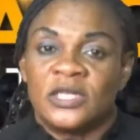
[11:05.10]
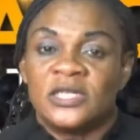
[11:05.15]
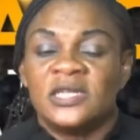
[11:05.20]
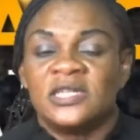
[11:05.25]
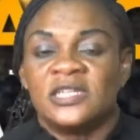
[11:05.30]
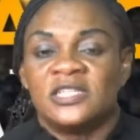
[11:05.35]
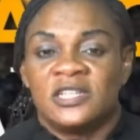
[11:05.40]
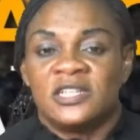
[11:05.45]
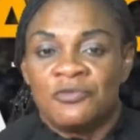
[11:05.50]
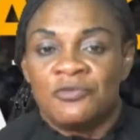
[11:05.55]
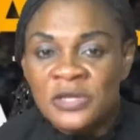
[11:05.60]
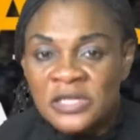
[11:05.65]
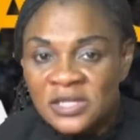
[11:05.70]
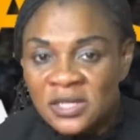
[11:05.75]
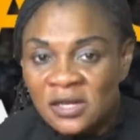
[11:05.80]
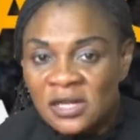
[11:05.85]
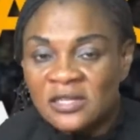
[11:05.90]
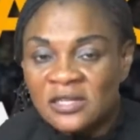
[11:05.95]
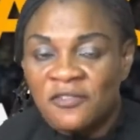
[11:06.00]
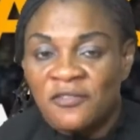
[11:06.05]
and as a
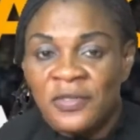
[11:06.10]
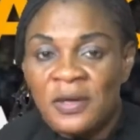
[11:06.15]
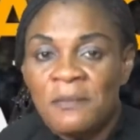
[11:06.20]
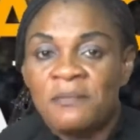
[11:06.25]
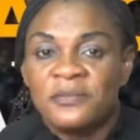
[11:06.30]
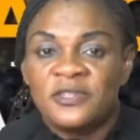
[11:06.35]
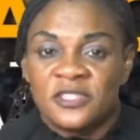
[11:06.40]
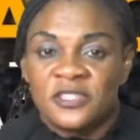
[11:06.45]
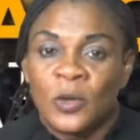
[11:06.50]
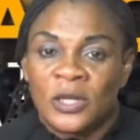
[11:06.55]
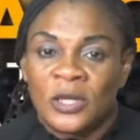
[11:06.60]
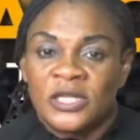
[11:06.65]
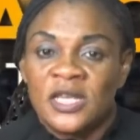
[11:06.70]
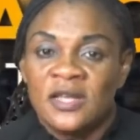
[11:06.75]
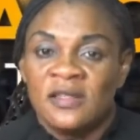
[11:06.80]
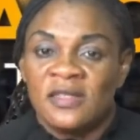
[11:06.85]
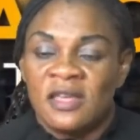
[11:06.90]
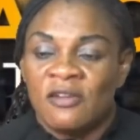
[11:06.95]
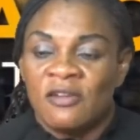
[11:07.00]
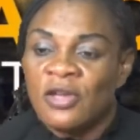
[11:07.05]
result of them squatting
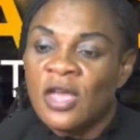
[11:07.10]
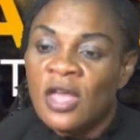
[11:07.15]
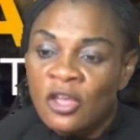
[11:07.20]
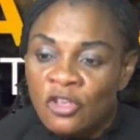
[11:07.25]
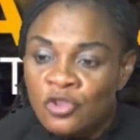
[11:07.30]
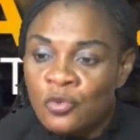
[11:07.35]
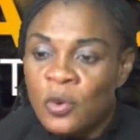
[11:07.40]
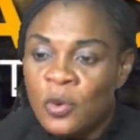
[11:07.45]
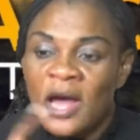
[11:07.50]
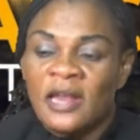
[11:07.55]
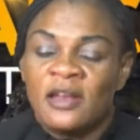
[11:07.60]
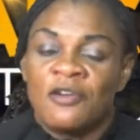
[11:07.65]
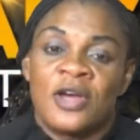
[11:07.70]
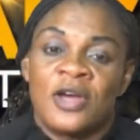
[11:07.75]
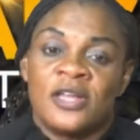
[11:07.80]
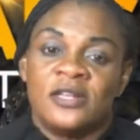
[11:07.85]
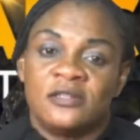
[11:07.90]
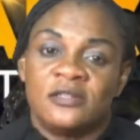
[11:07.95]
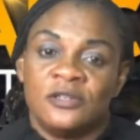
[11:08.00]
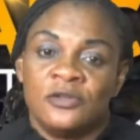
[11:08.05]
there, you had a
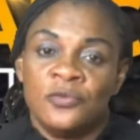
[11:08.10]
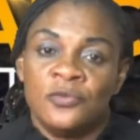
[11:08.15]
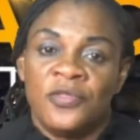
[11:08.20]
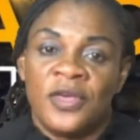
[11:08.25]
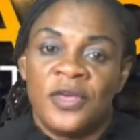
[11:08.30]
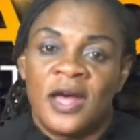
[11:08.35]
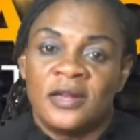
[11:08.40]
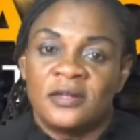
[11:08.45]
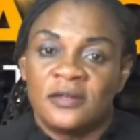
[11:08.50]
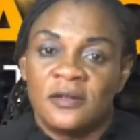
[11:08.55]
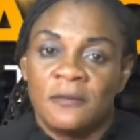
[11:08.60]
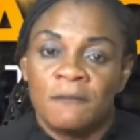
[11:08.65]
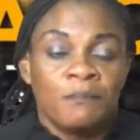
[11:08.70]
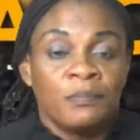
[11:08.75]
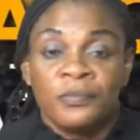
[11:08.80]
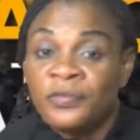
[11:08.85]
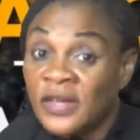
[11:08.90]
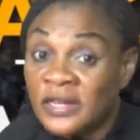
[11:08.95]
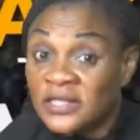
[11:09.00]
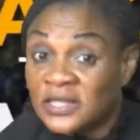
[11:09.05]
right to do that.
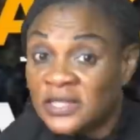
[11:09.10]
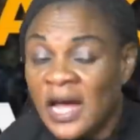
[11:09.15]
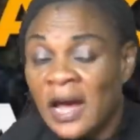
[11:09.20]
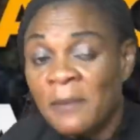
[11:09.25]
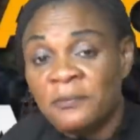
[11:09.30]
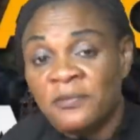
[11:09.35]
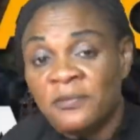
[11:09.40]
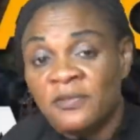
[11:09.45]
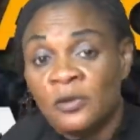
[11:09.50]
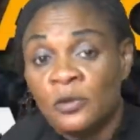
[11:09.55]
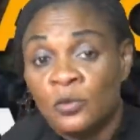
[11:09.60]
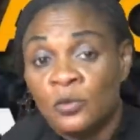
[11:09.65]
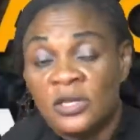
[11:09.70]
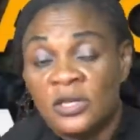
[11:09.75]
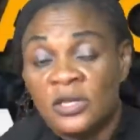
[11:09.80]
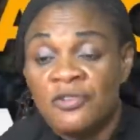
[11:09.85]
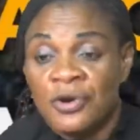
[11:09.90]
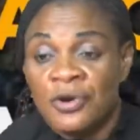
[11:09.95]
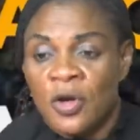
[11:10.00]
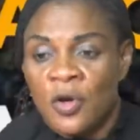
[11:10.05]
That's
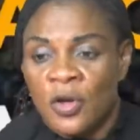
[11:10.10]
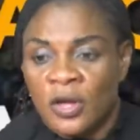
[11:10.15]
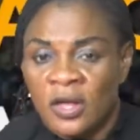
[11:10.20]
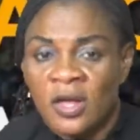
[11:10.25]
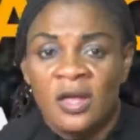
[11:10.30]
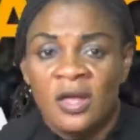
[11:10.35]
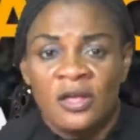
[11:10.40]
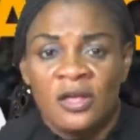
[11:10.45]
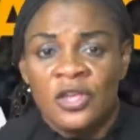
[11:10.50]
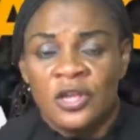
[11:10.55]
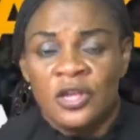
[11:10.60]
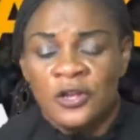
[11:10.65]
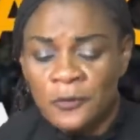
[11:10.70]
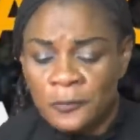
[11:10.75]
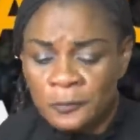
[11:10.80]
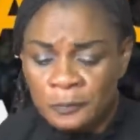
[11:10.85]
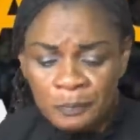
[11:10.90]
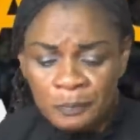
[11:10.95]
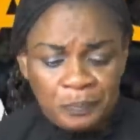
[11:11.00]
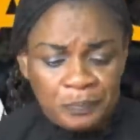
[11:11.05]
absolutely wrong. You
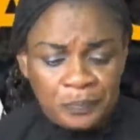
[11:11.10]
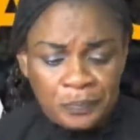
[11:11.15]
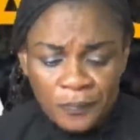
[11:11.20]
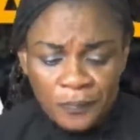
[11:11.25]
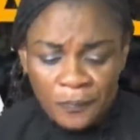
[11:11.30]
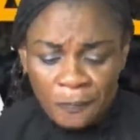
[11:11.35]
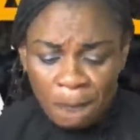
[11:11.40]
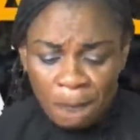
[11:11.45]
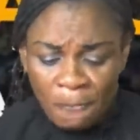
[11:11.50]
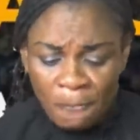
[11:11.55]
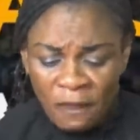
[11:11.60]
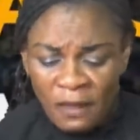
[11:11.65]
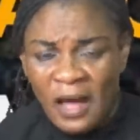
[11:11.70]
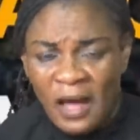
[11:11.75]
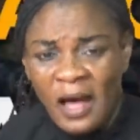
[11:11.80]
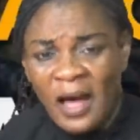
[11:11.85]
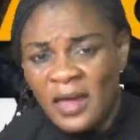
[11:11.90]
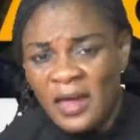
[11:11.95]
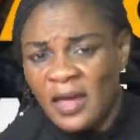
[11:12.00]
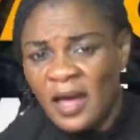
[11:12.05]
know,
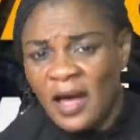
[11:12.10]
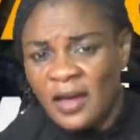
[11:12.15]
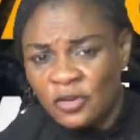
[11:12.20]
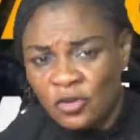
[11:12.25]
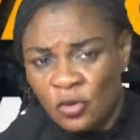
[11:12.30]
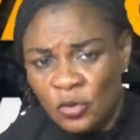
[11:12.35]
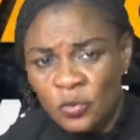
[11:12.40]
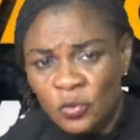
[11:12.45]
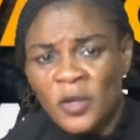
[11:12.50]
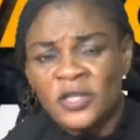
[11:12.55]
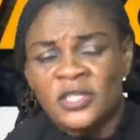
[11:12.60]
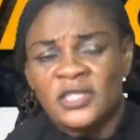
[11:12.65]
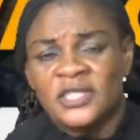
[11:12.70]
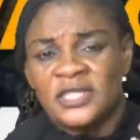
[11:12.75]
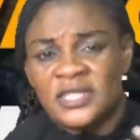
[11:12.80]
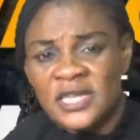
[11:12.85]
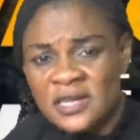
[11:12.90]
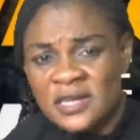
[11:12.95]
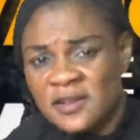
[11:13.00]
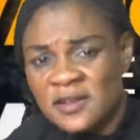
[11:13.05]
I, I don't want to
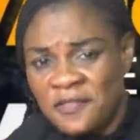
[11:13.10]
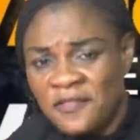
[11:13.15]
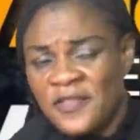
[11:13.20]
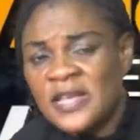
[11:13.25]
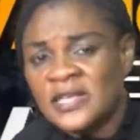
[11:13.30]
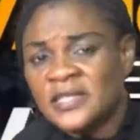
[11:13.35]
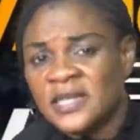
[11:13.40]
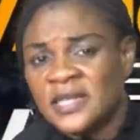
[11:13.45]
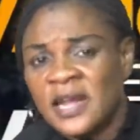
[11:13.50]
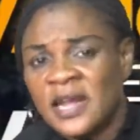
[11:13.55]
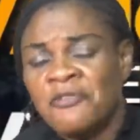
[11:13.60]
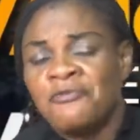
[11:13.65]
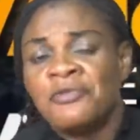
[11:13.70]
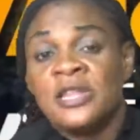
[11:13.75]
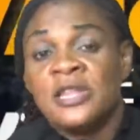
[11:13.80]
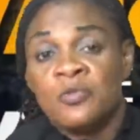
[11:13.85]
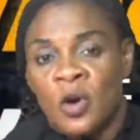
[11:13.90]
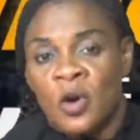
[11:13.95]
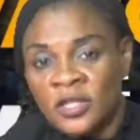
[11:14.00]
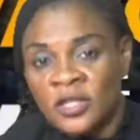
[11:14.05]
say the things that I
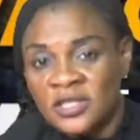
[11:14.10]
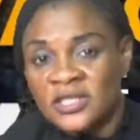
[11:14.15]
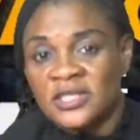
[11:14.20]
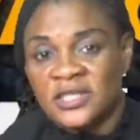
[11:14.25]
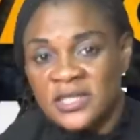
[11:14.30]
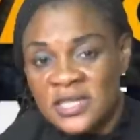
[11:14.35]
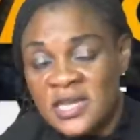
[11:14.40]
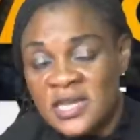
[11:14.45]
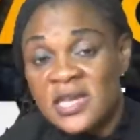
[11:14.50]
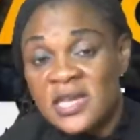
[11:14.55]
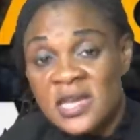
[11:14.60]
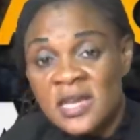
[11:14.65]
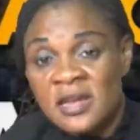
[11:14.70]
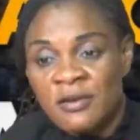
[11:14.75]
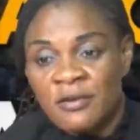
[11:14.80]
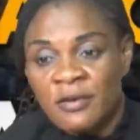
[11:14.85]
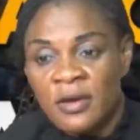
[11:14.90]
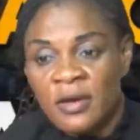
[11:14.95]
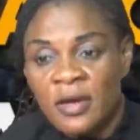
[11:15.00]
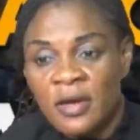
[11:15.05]
really want to say
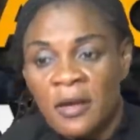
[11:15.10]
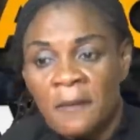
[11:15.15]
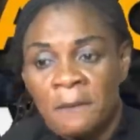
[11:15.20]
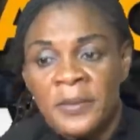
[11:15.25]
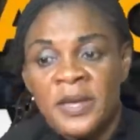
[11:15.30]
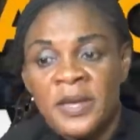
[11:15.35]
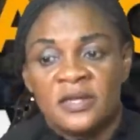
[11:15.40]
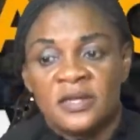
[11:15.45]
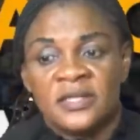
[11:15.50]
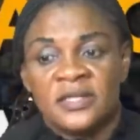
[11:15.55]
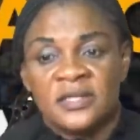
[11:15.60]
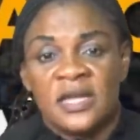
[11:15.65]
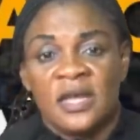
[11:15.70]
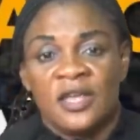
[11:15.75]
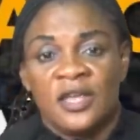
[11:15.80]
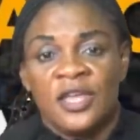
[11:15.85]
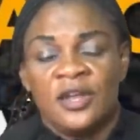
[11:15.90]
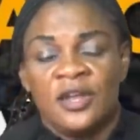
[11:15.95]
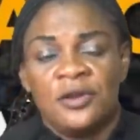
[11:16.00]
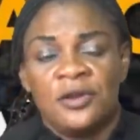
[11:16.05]
here because,
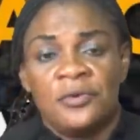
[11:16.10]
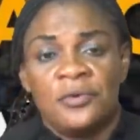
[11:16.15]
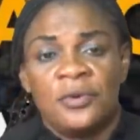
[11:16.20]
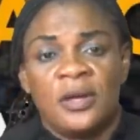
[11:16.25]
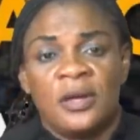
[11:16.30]
you know,